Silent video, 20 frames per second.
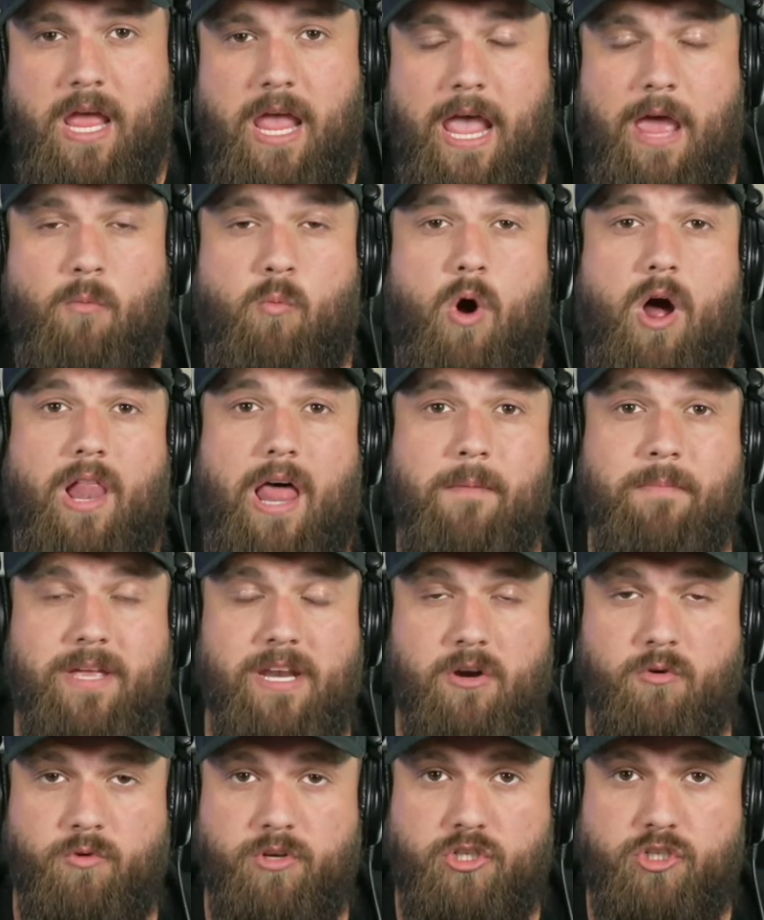And while I'm
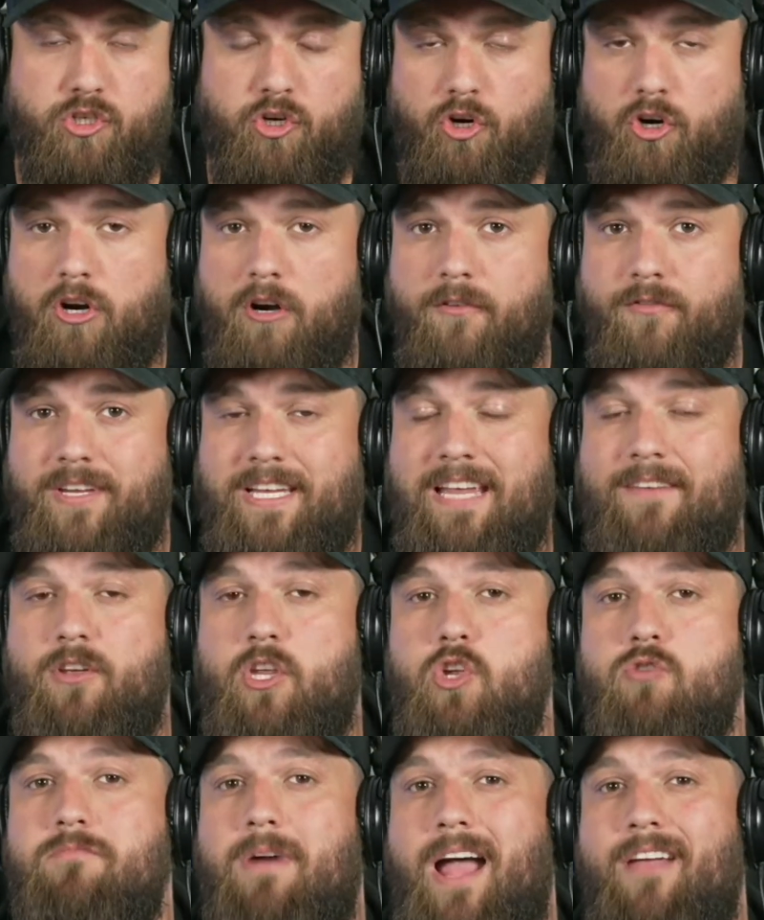going to reserve giving
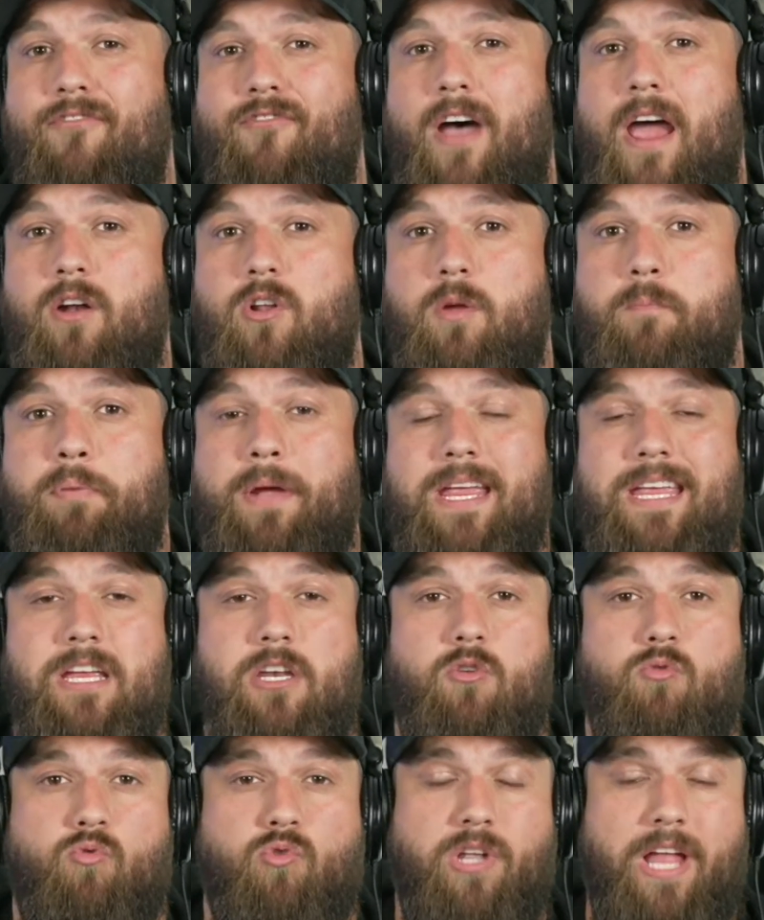you my final
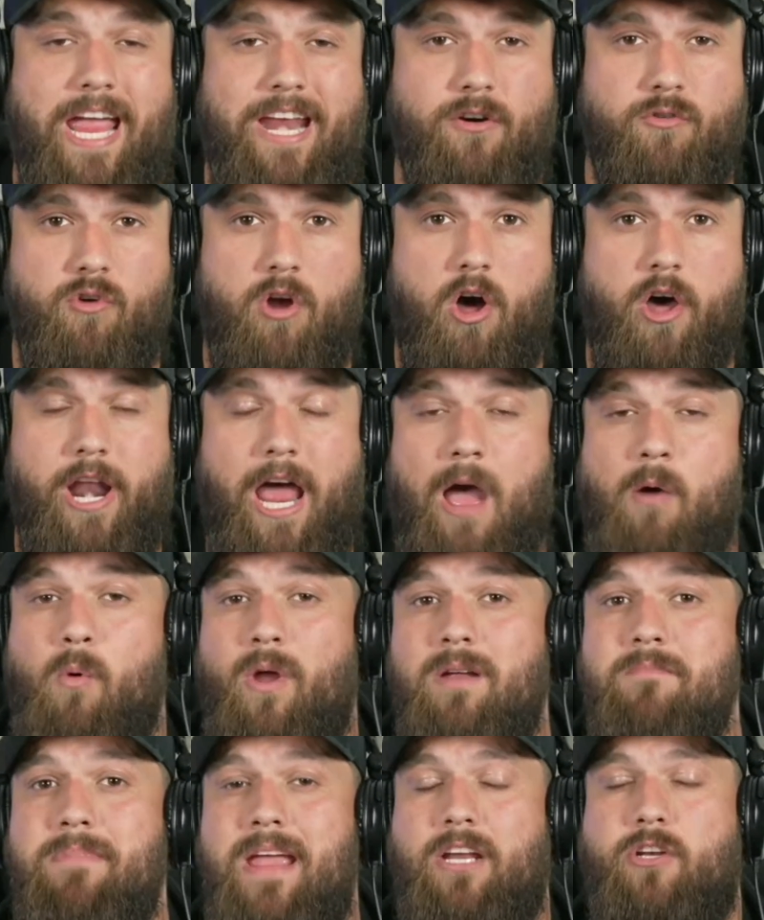opinion later on, I
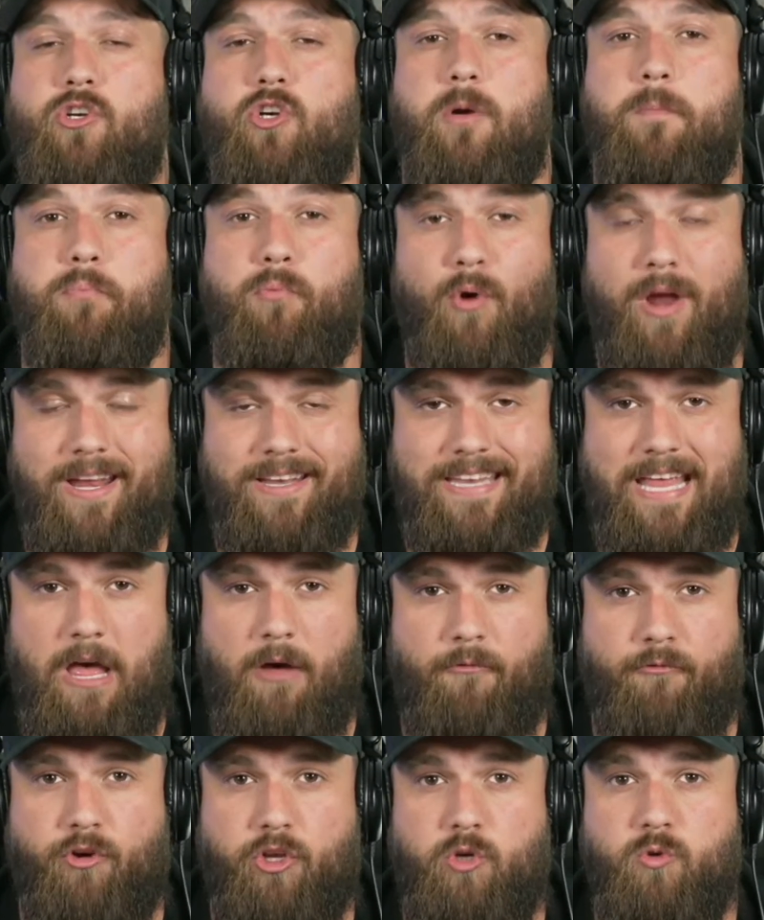want to make sure to break
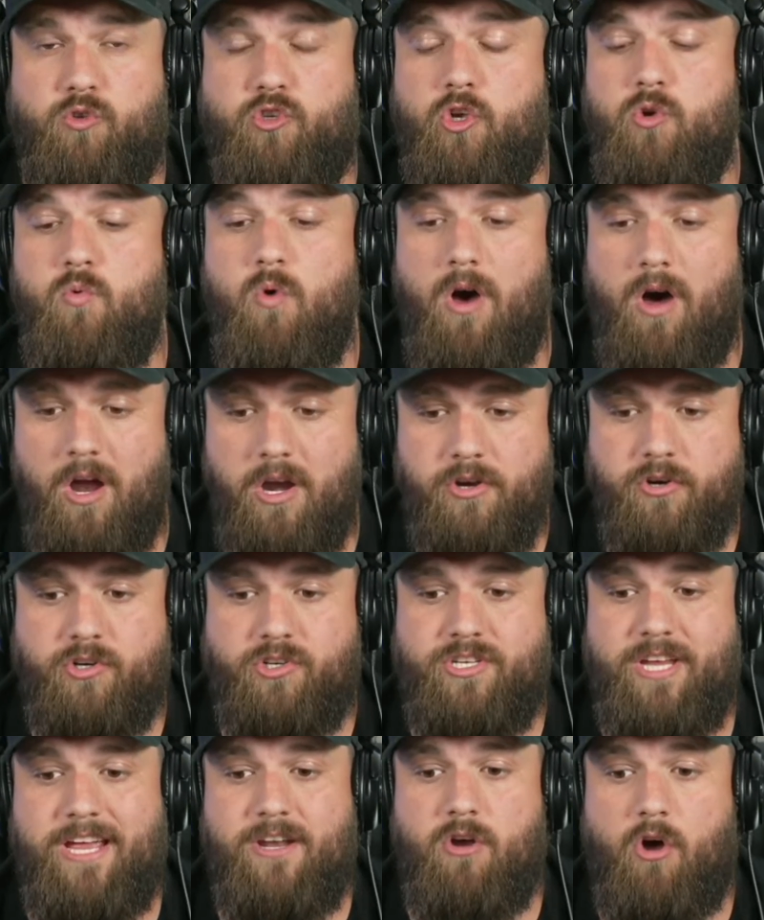down for you so you
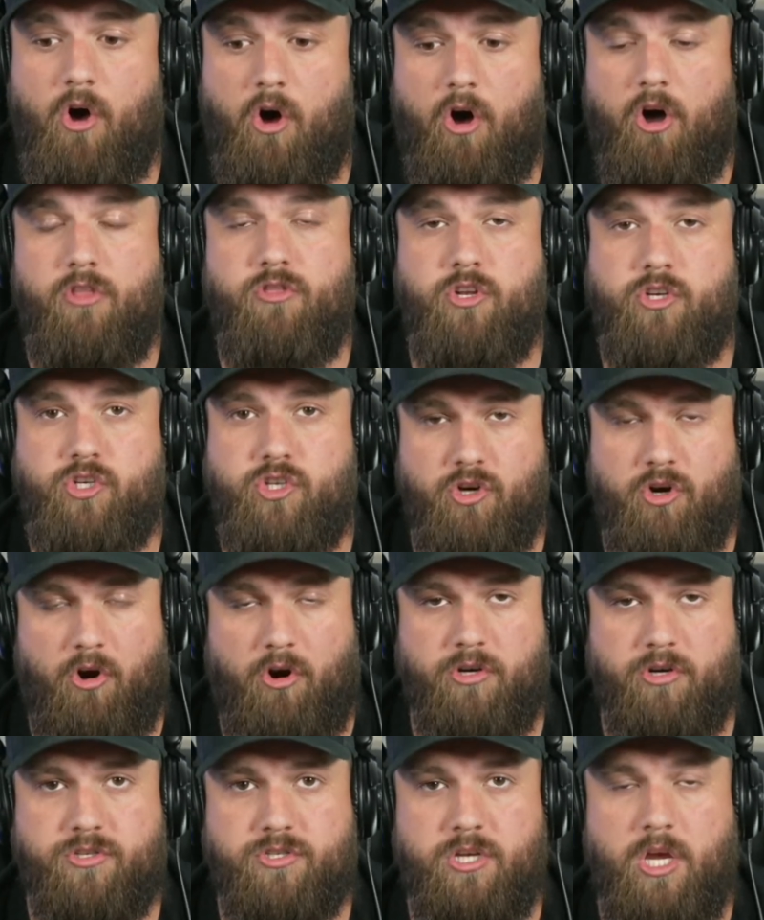understand on the
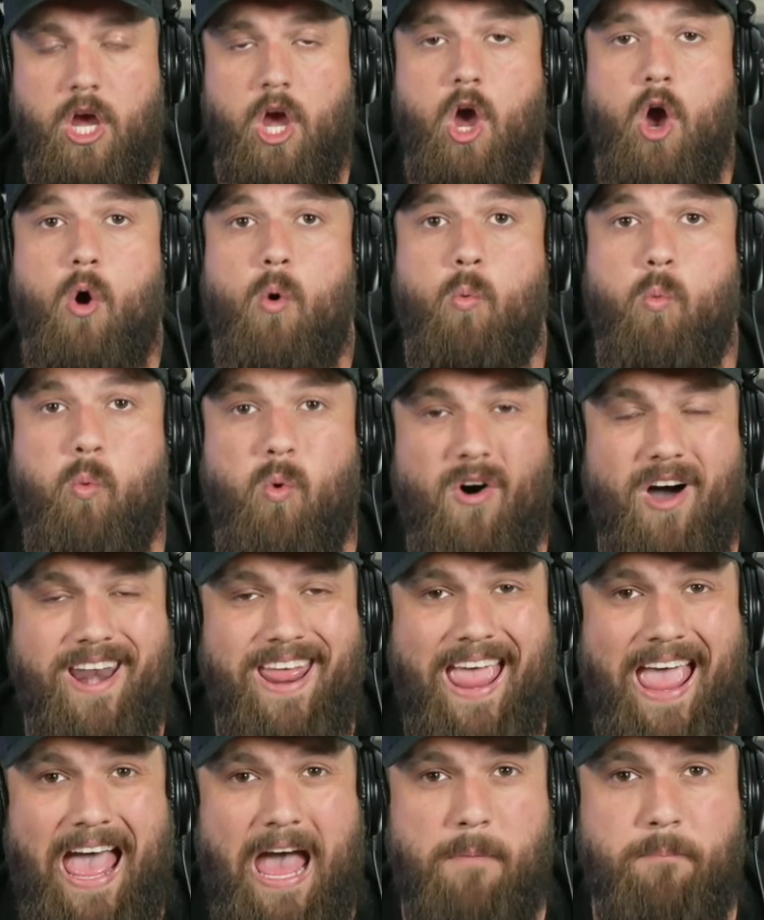charts what
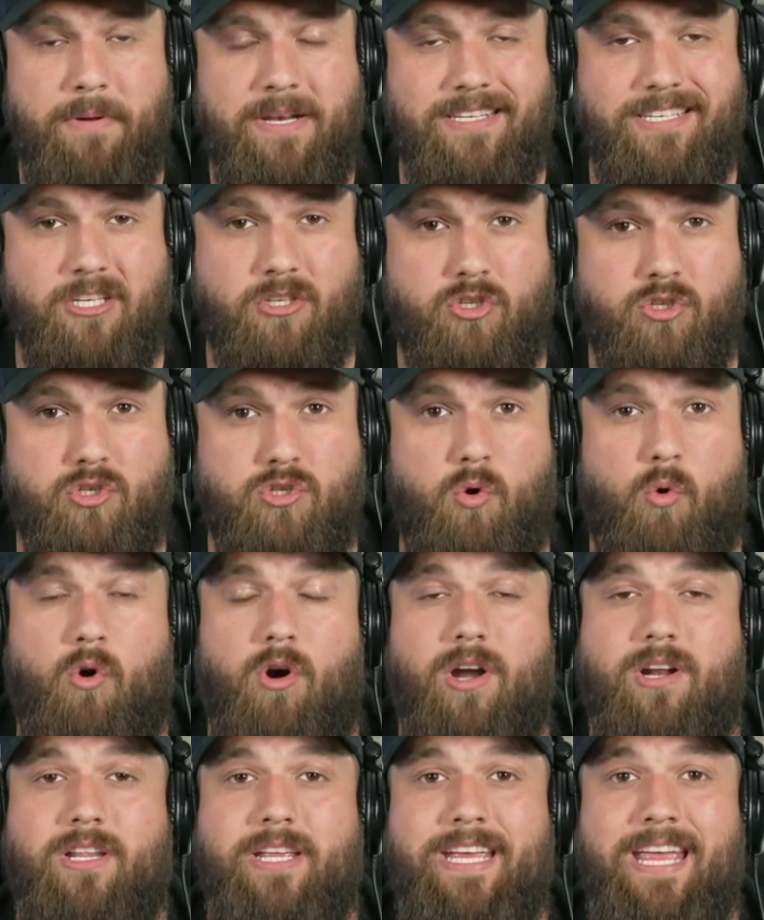happens
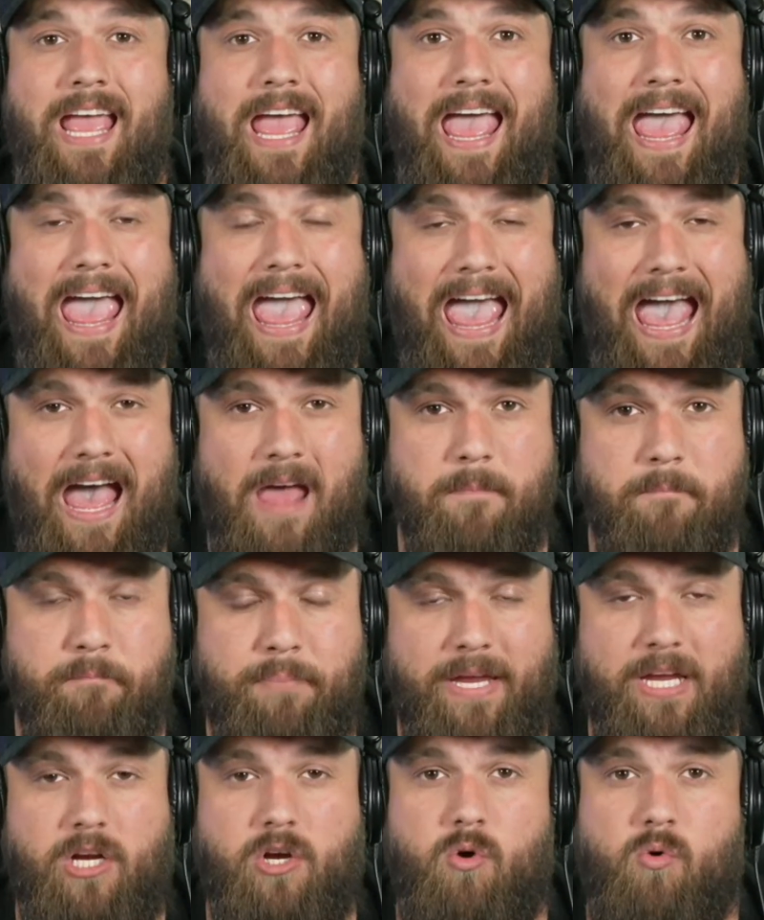historically at
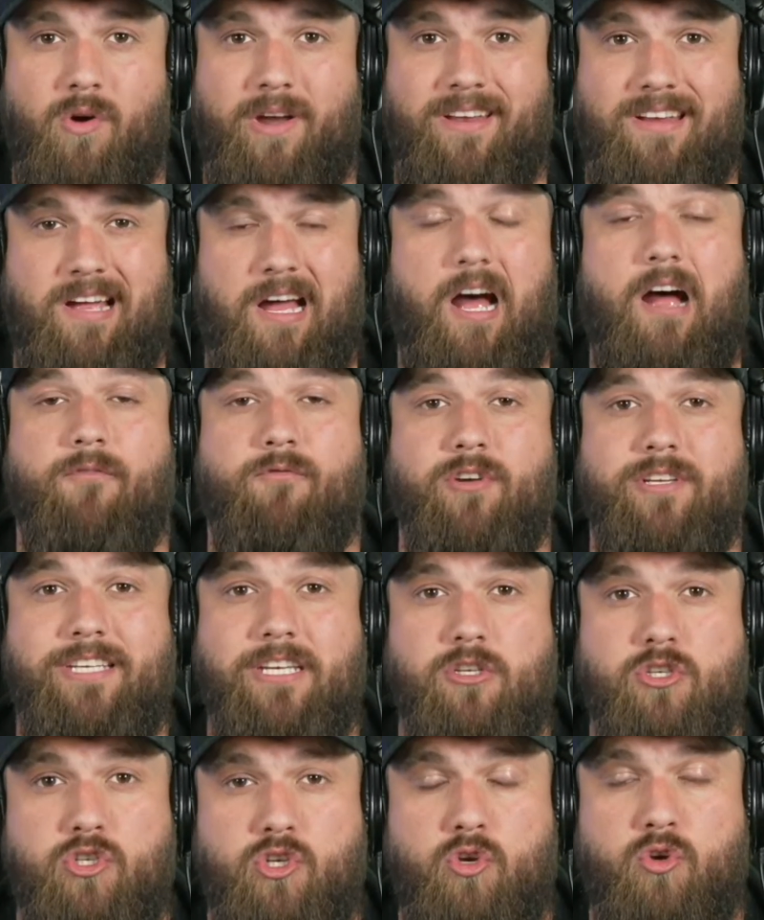Bitcoin
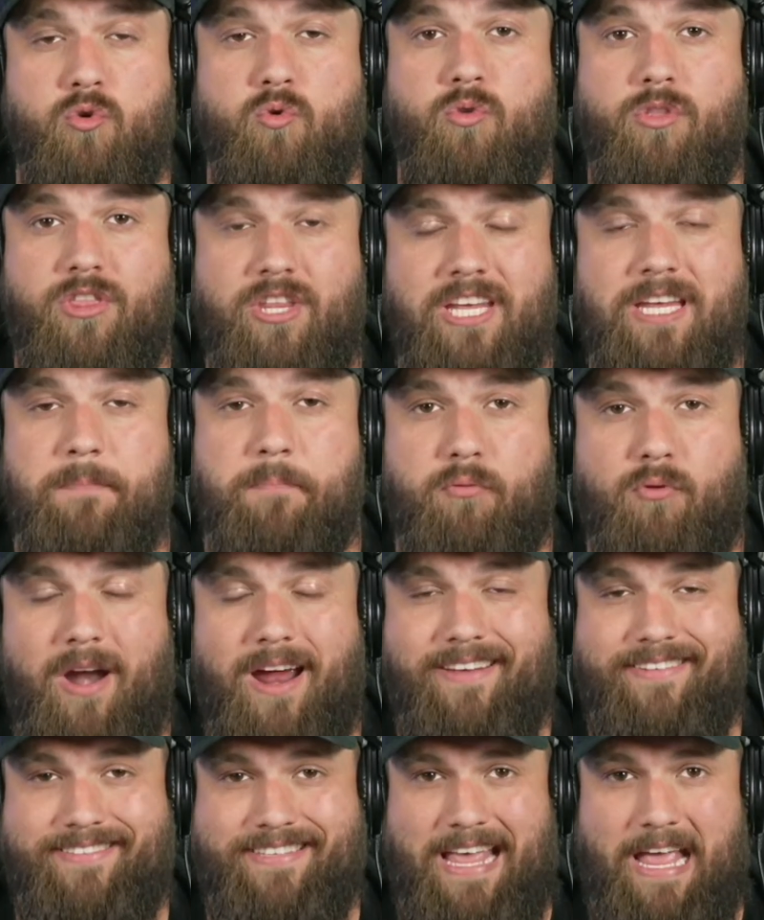conferences to the
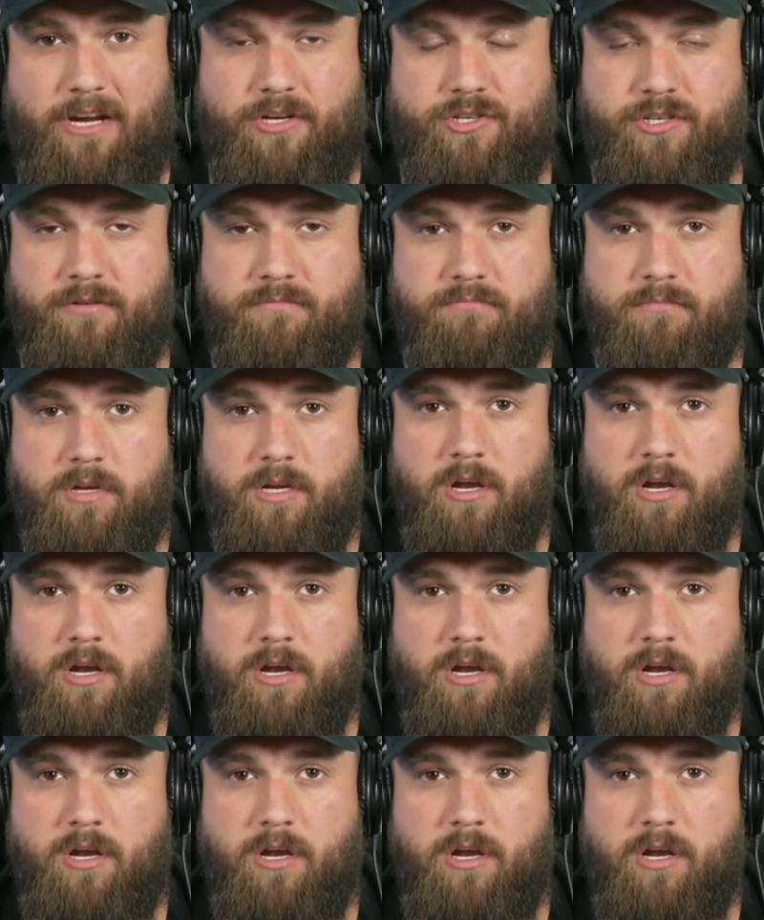price action.